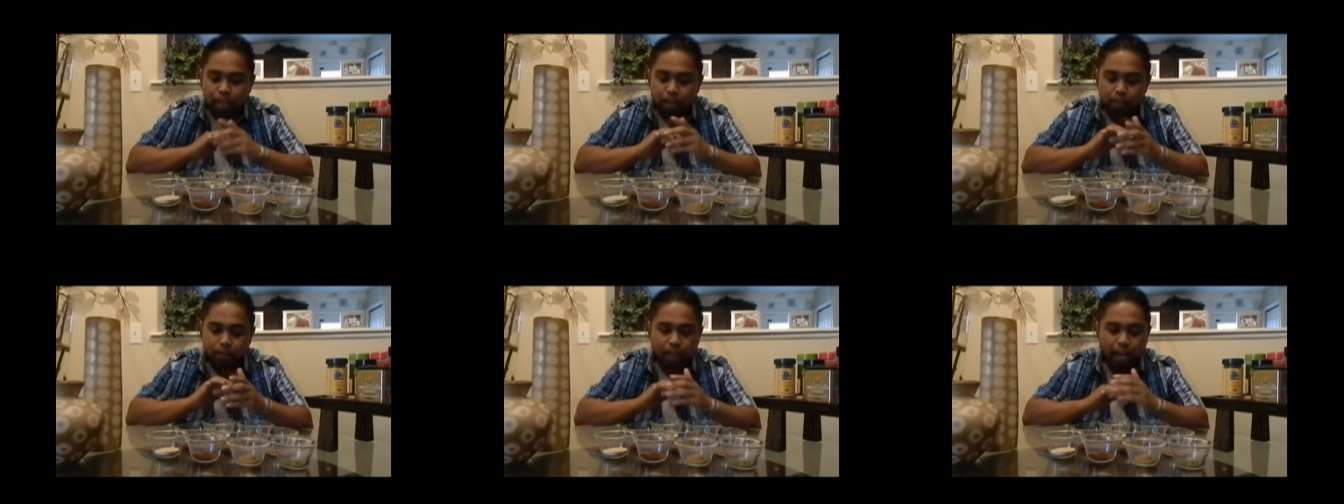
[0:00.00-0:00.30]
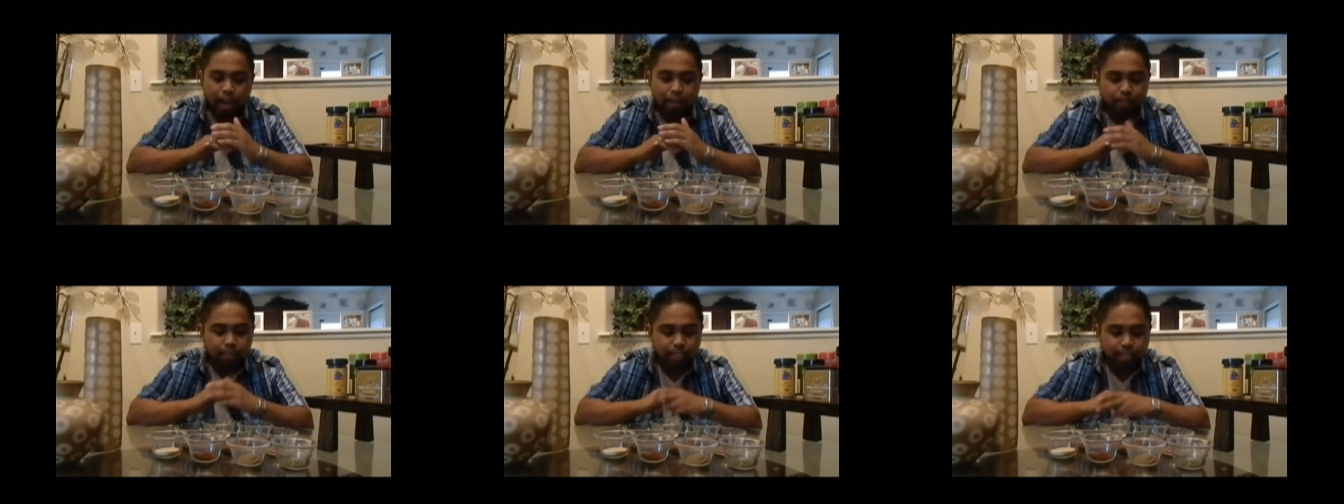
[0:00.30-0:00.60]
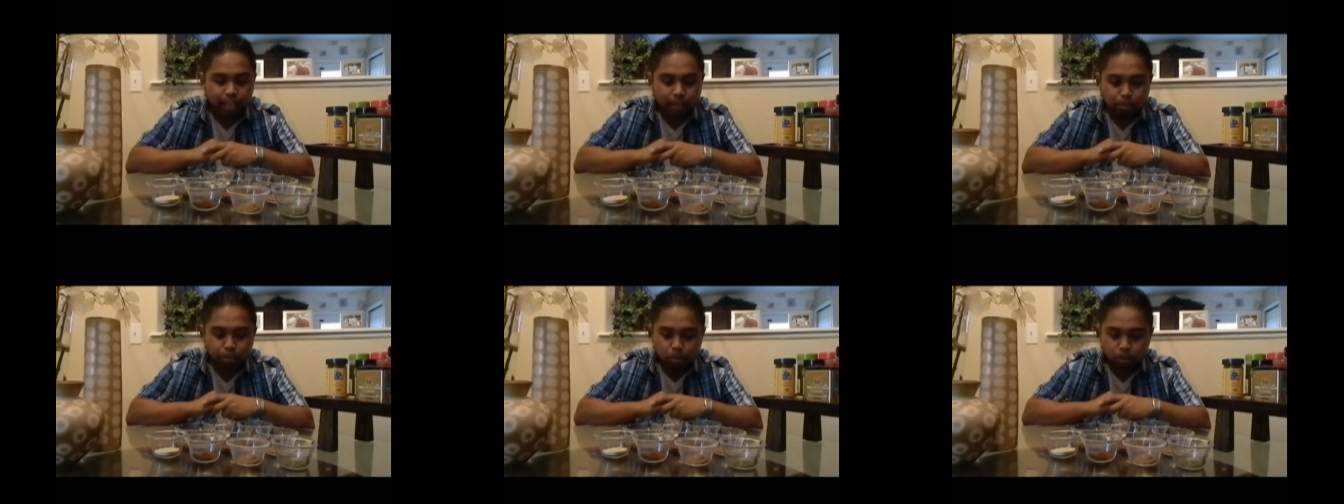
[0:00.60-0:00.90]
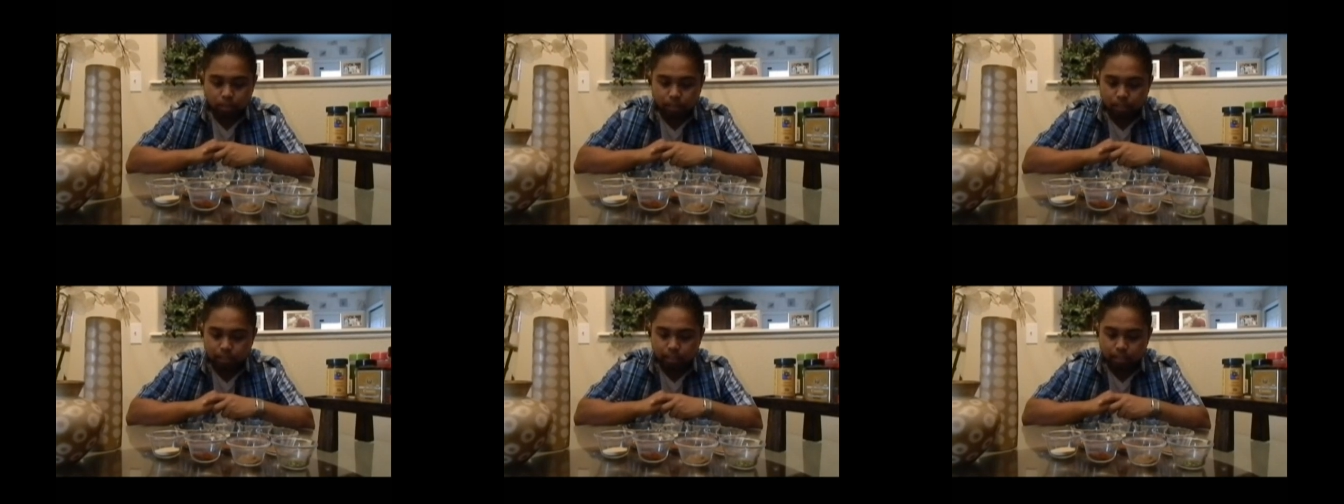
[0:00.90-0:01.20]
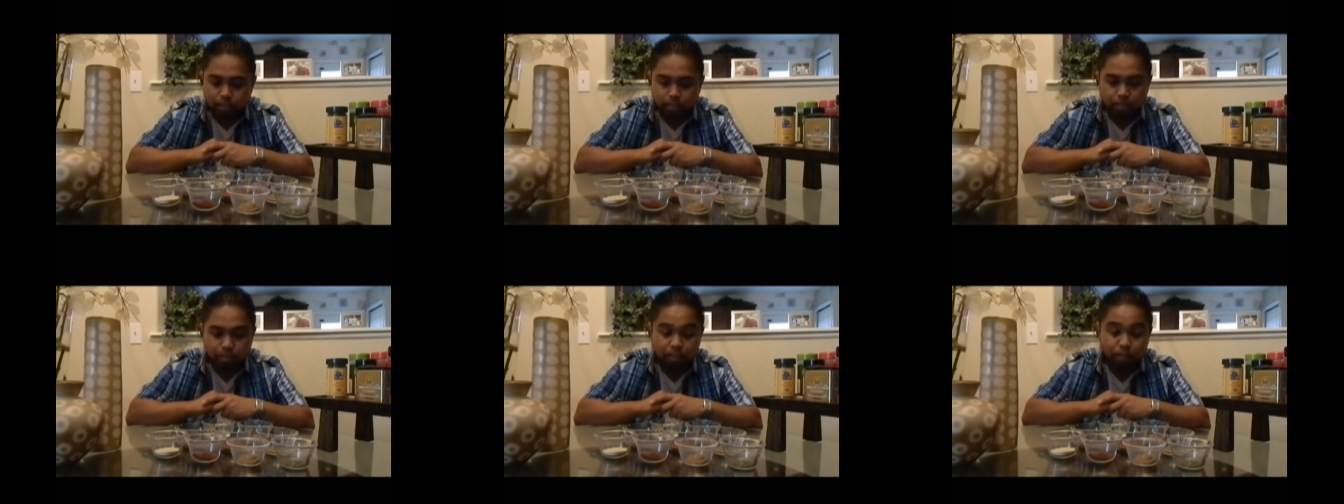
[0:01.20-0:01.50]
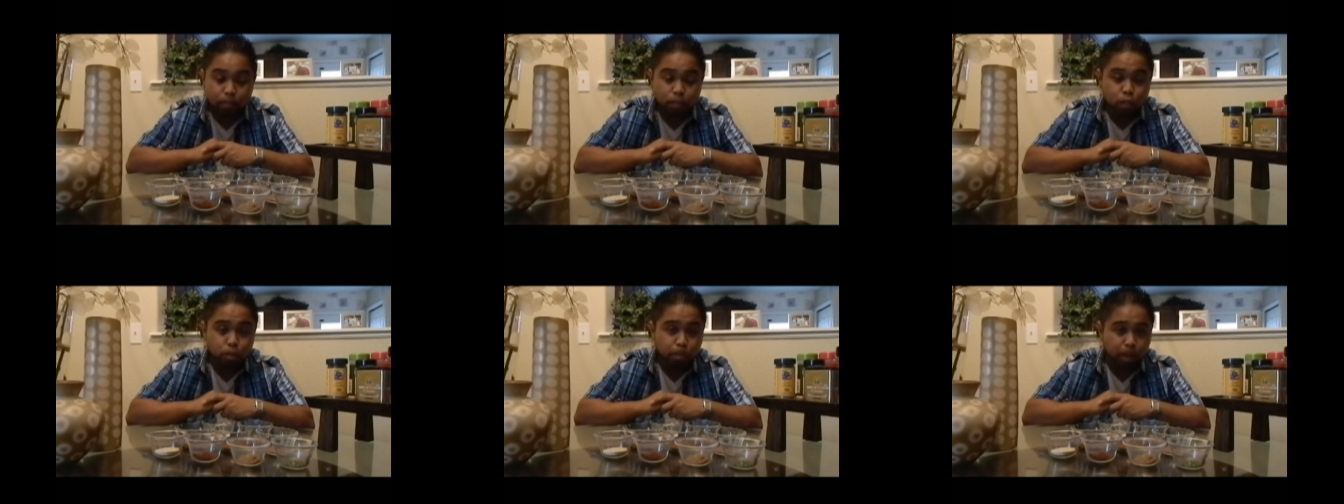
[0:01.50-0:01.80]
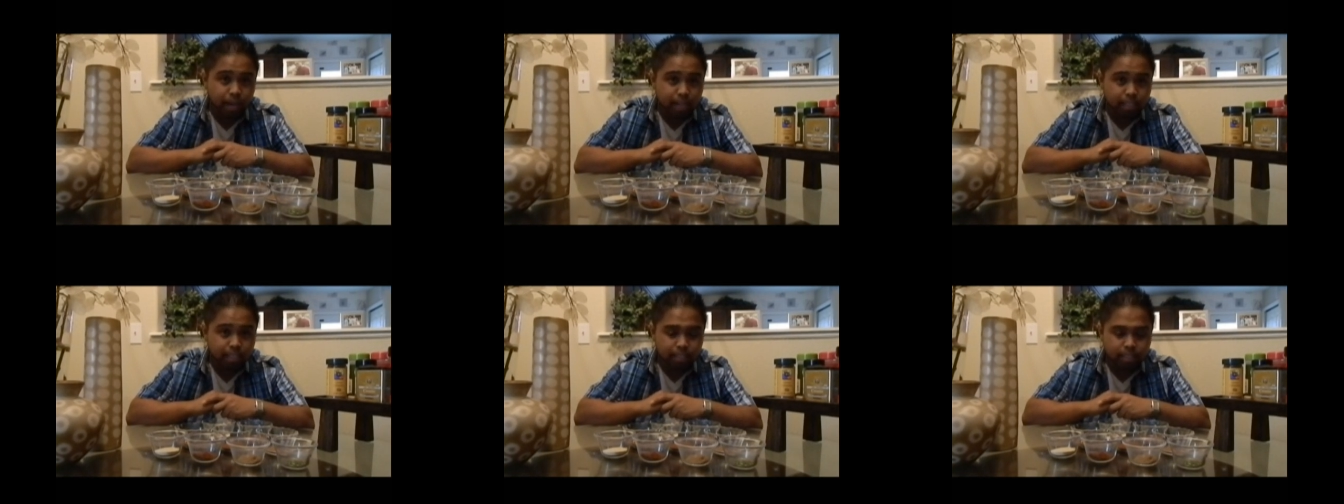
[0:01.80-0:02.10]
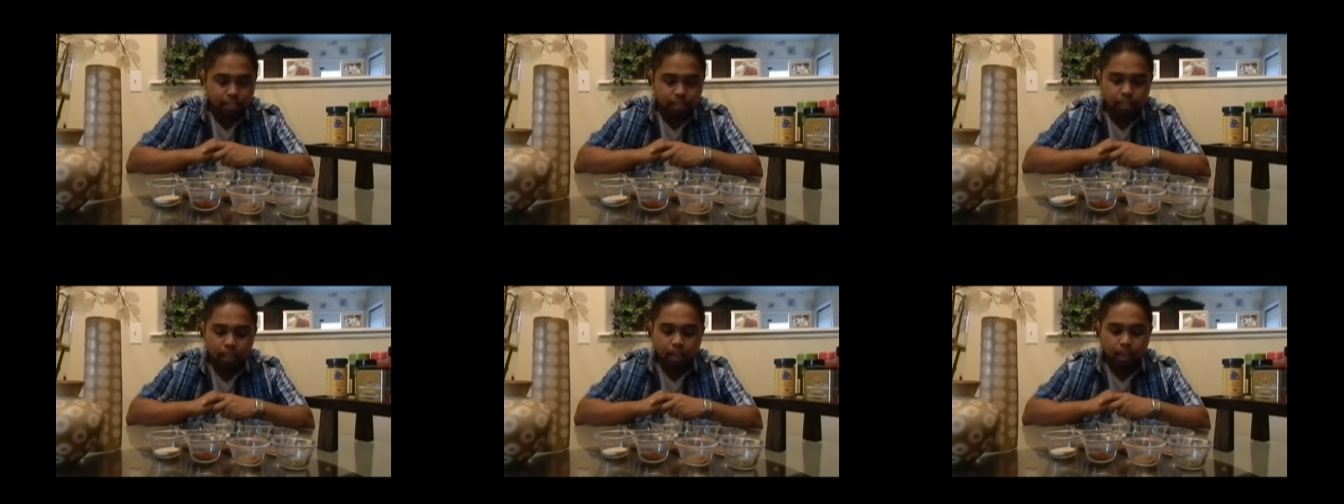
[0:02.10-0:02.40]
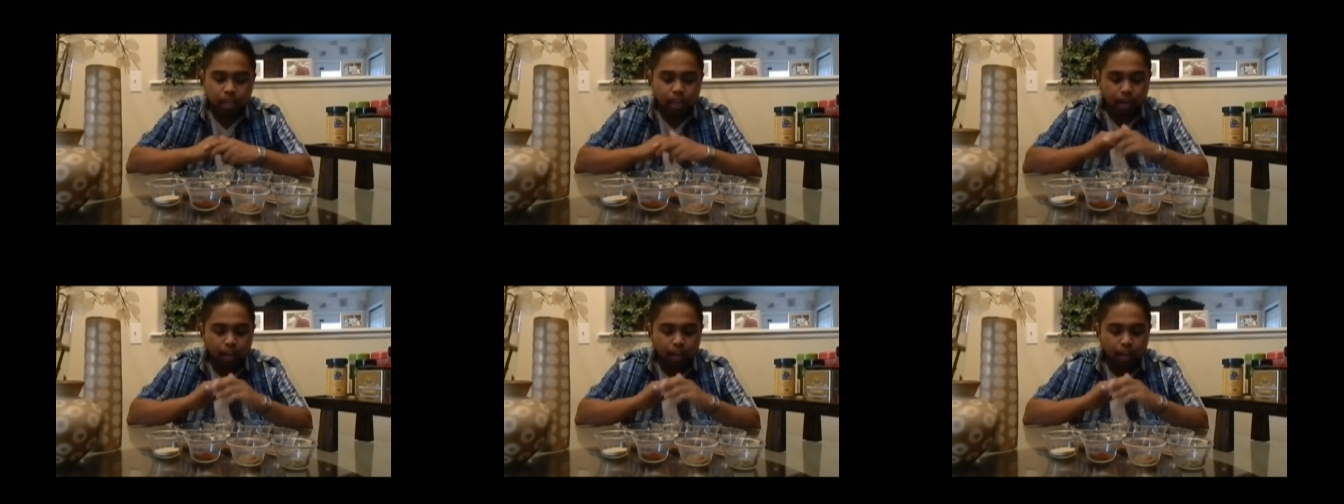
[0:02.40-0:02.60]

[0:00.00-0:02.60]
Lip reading: If you haven't dabbled in some different spices,